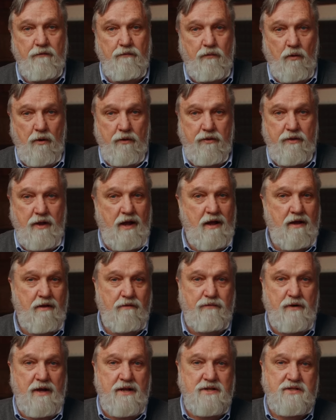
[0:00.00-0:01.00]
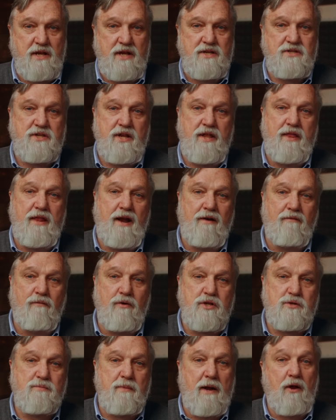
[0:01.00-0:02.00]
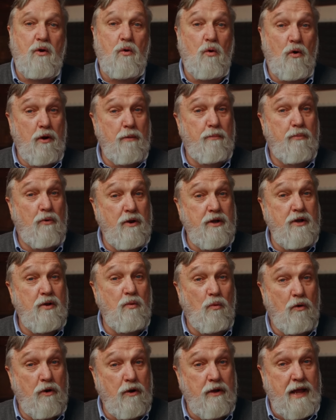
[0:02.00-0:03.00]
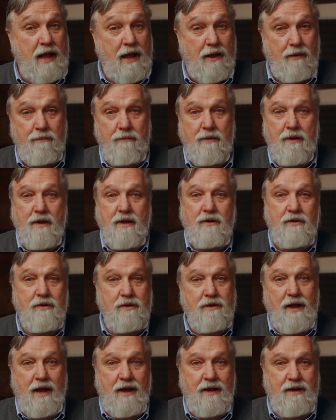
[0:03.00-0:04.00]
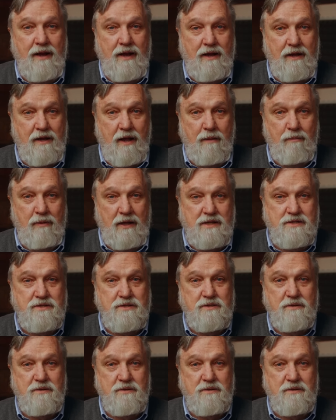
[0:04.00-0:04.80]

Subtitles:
Fourth, friends, I see that I've reached my court-appointed word count. Good night, and God bless.